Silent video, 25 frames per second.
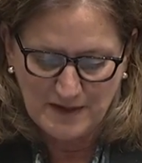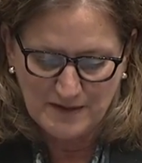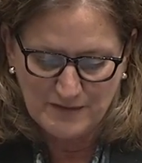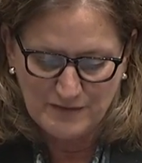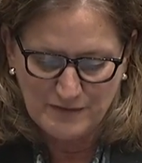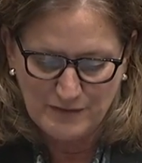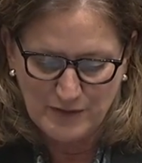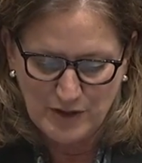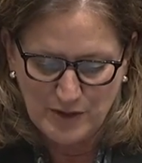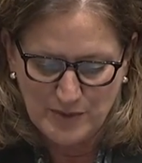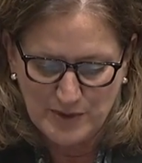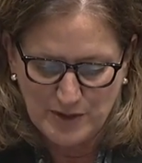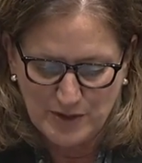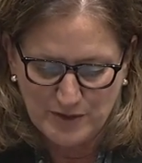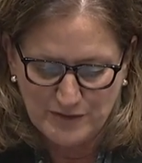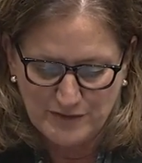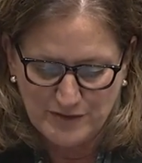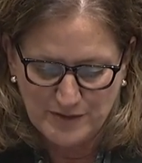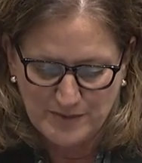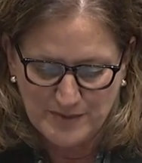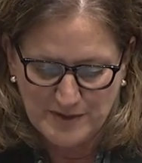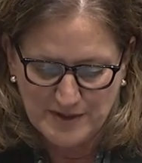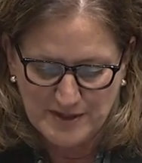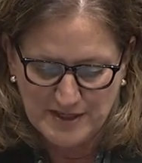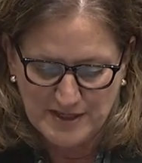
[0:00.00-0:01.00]
following on
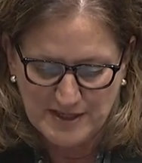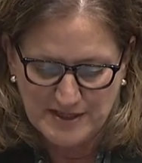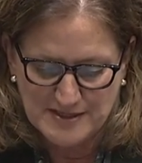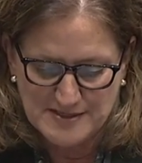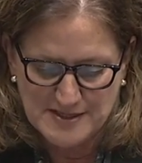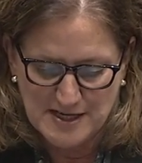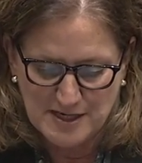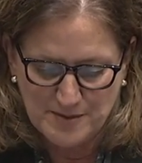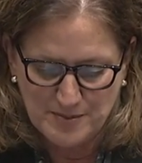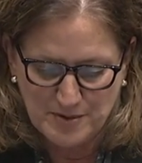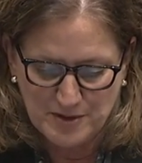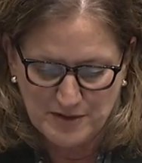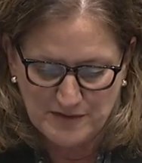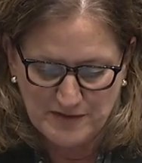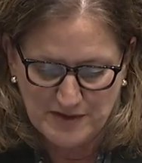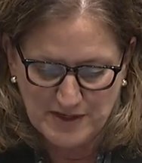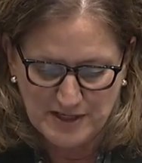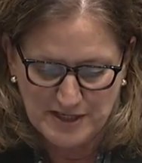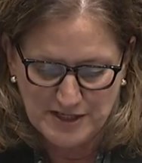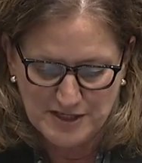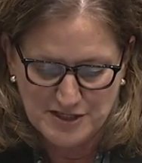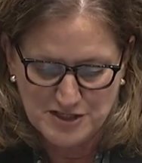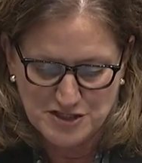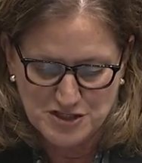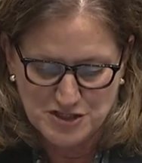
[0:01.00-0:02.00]
from the example of
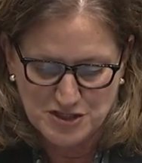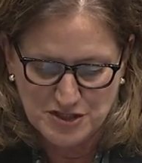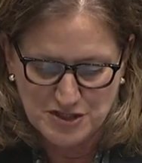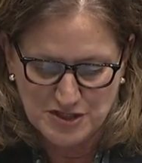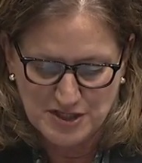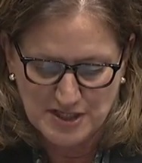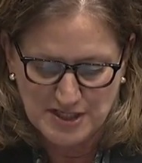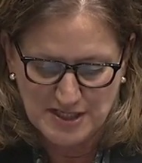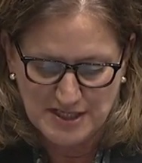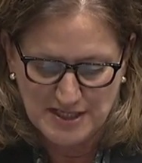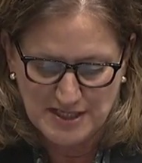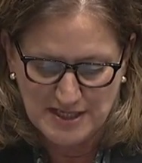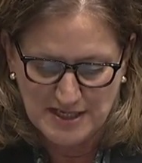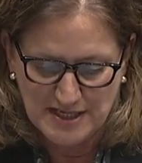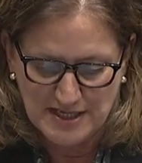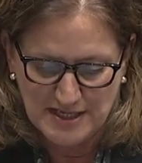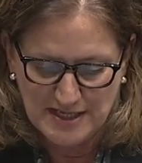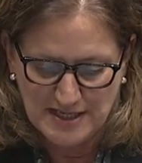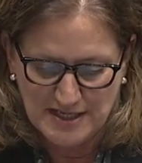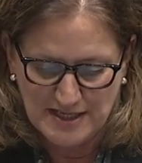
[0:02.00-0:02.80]
Glenn and Judy,